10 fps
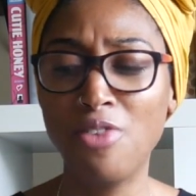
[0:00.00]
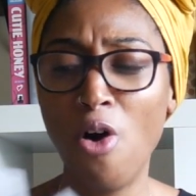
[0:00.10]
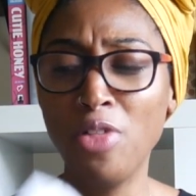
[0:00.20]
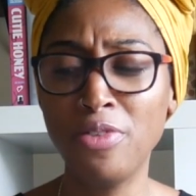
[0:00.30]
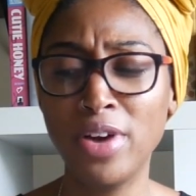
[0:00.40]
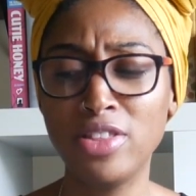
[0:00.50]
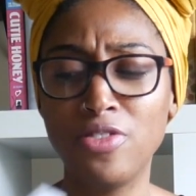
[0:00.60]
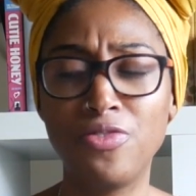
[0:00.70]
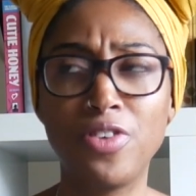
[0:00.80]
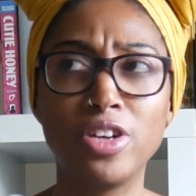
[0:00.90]
only read the
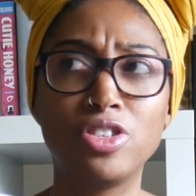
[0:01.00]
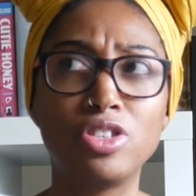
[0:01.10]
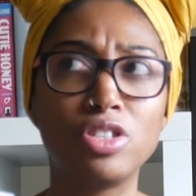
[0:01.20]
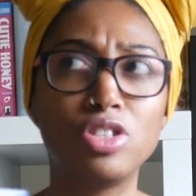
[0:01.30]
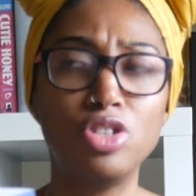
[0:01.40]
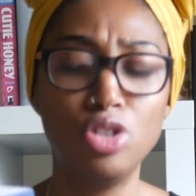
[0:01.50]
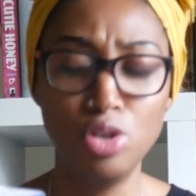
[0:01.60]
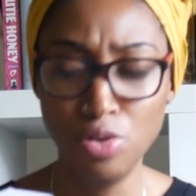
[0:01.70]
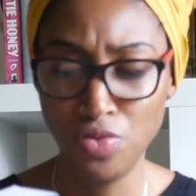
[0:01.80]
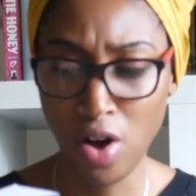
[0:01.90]
first
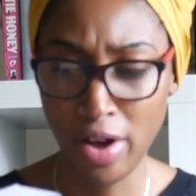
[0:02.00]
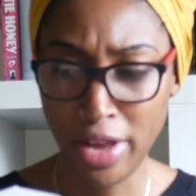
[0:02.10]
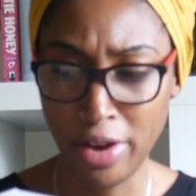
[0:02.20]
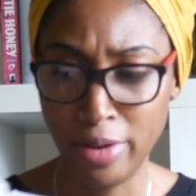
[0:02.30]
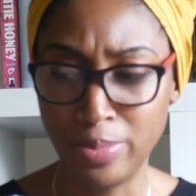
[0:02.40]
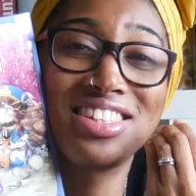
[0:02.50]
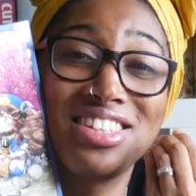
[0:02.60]
2 volumes.